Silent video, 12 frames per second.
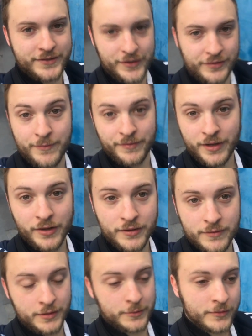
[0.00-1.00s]
just something I
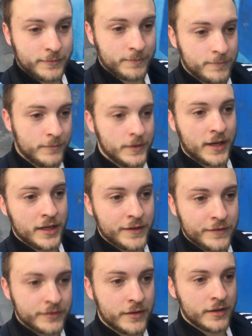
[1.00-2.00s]
was lucky
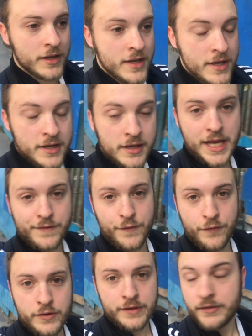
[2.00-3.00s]
enough to get for
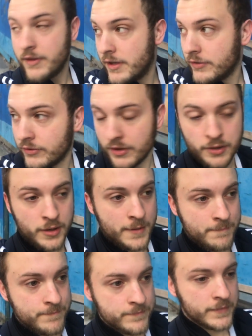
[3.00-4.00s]
free today,
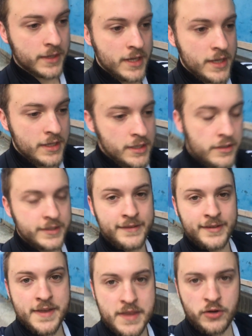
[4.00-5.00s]
so need
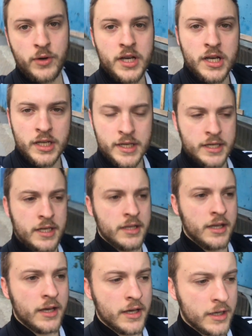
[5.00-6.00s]
to get there quite early
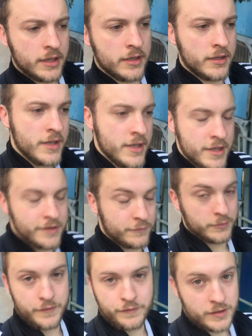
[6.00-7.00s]

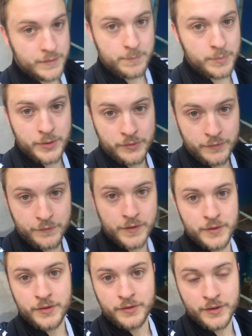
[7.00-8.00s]
for the free booze and
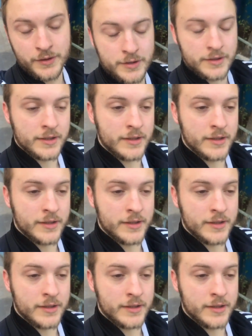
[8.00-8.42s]
food. So